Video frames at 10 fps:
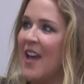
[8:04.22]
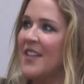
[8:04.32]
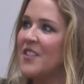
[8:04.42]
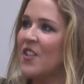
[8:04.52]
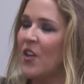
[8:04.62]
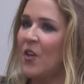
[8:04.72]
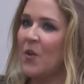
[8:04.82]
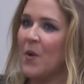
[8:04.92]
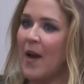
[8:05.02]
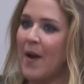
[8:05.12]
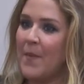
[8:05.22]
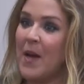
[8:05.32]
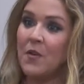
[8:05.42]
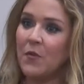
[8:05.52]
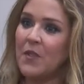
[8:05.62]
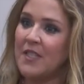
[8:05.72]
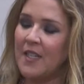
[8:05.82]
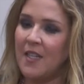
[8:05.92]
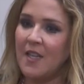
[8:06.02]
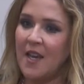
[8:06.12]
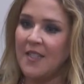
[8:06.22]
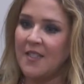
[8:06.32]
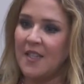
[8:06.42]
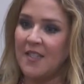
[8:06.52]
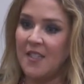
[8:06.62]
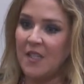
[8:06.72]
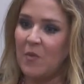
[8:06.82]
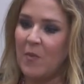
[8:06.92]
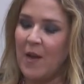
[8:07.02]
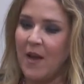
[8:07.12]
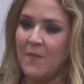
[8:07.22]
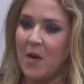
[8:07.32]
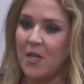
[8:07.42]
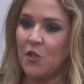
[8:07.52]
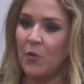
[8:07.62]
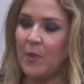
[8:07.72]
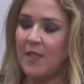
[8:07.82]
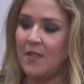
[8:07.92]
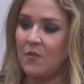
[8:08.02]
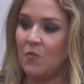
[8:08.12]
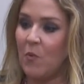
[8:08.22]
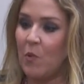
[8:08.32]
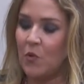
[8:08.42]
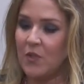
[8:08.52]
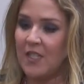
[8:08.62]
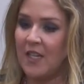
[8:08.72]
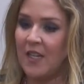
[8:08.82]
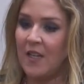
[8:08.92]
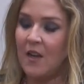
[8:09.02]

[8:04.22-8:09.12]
so, and obviously as a diplomat, my job is reporting